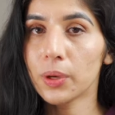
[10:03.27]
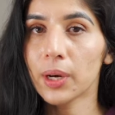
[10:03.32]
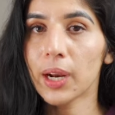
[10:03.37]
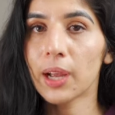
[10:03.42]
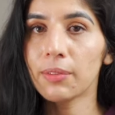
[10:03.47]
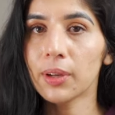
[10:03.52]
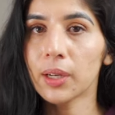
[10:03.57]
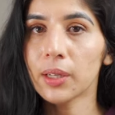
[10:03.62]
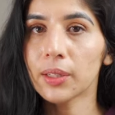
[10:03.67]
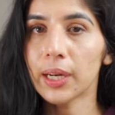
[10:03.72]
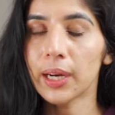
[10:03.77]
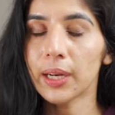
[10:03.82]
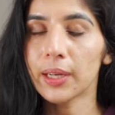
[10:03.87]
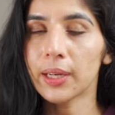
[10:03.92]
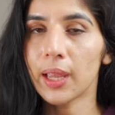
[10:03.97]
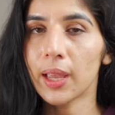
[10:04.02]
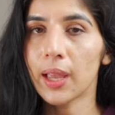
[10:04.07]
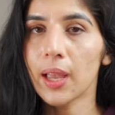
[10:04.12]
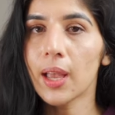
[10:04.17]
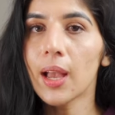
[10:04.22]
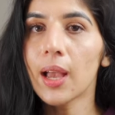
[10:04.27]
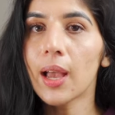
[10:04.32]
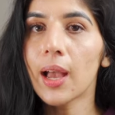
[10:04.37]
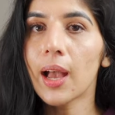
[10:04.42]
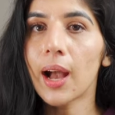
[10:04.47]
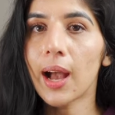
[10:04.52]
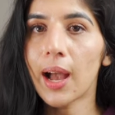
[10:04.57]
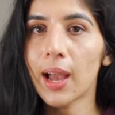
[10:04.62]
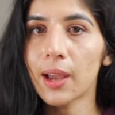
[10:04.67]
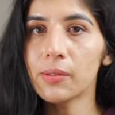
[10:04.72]
you're having a great day.
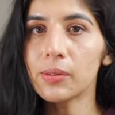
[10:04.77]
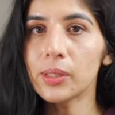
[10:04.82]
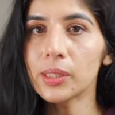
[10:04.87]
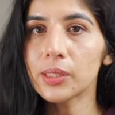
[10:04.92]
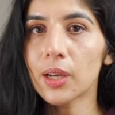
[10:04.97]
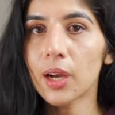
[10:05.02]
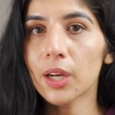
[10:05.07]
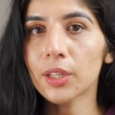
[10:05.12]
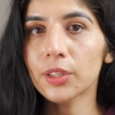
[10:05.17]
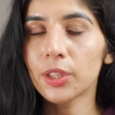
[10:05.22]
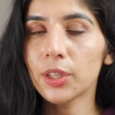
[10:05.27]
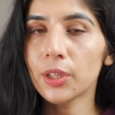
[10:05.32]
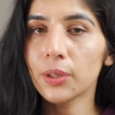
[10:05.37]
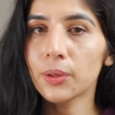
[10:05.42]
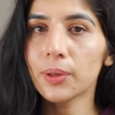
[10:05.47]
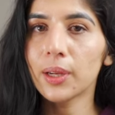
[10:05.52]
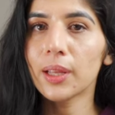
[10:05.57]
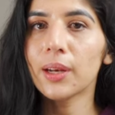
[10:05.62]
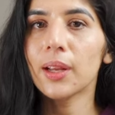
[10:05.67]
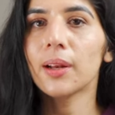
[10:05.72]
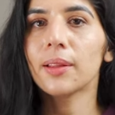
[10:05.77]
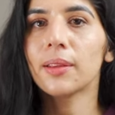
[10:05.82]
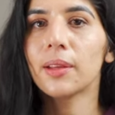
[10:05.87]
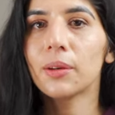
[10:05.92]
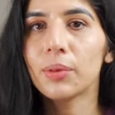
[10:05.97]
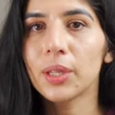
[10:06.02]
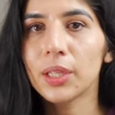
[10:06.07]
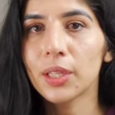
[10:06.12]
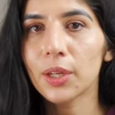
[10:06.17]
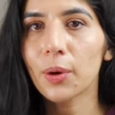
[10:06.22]
I will talk to you in another
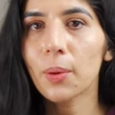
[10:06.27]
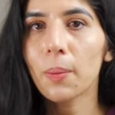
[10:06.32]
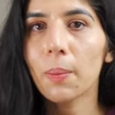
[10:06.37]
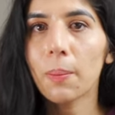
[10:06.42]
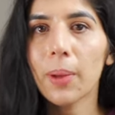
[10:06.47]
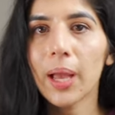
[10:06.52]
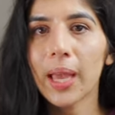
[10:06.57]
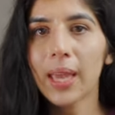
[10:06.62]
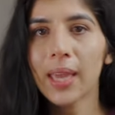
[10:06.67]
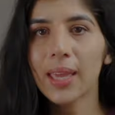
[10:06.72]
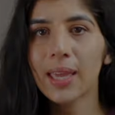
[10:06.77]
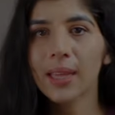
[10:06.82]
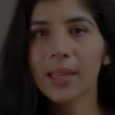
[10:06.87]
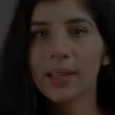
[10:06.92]
video. Bye.